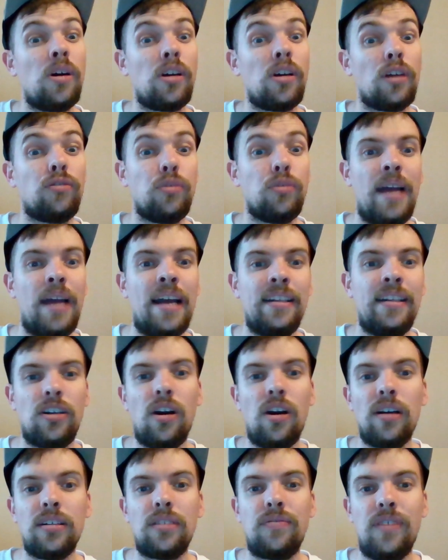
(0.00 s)
card from your hand in
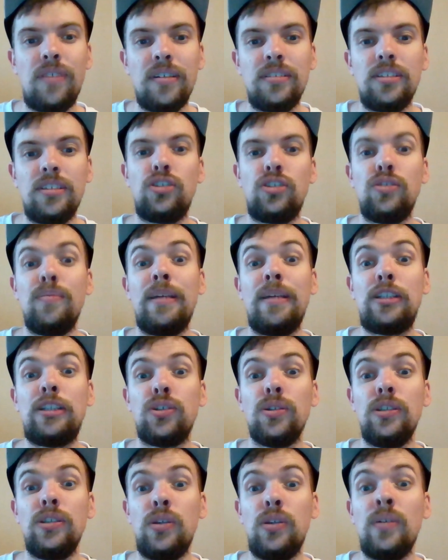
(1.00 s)
card advantage to make
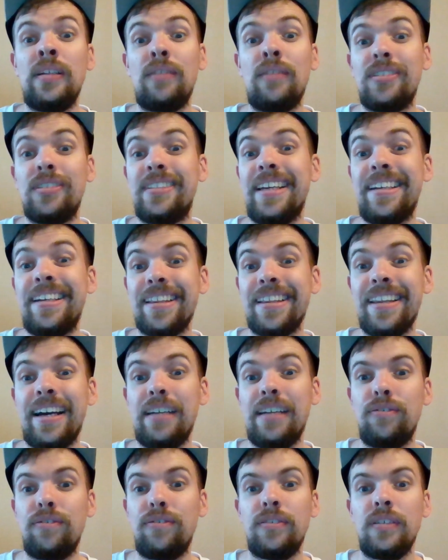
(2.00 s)
sure you don't have to take a
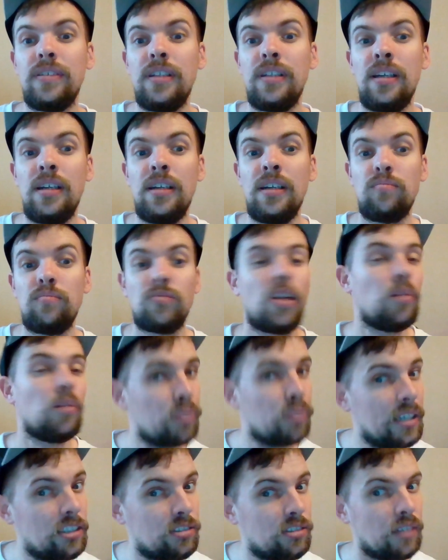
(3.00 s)
life.
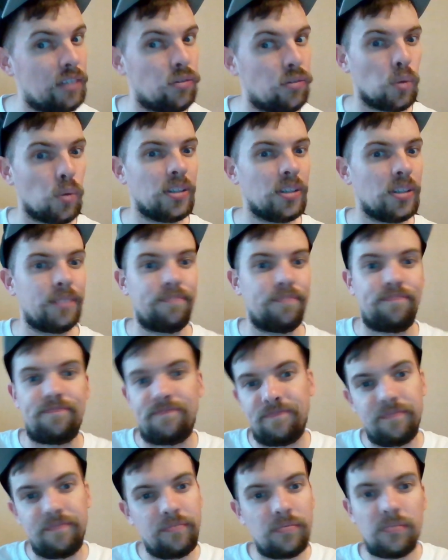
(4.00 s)
Pretty straightforward.
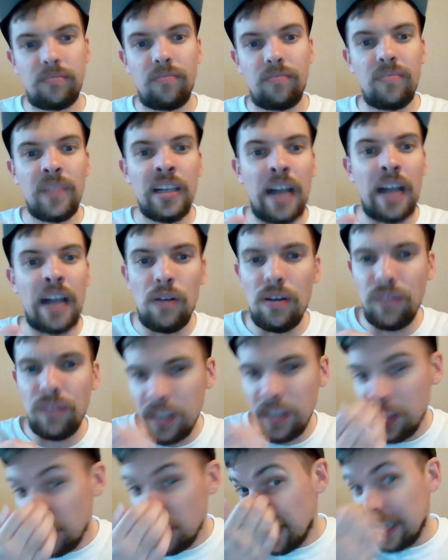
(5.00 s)

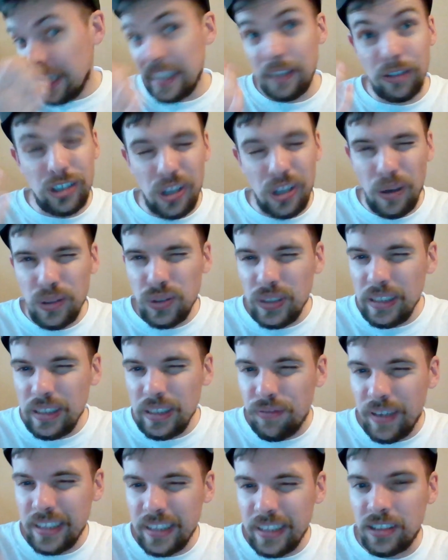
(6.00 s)
However, there is also
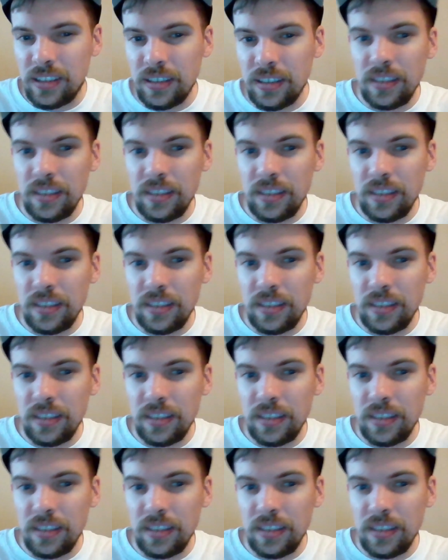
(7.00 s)
event